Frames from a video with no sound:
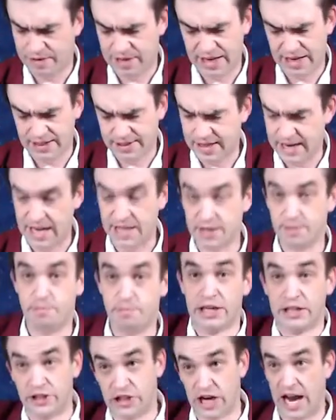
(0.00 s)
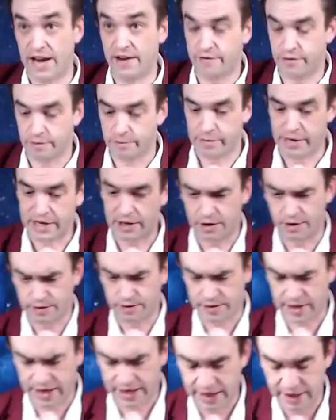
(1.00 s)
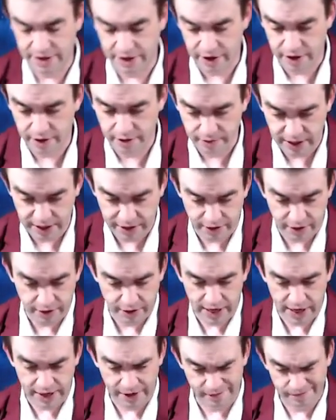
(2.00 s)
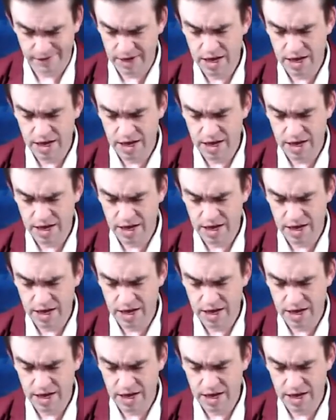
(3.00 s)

place that has big giant flamingos like in their like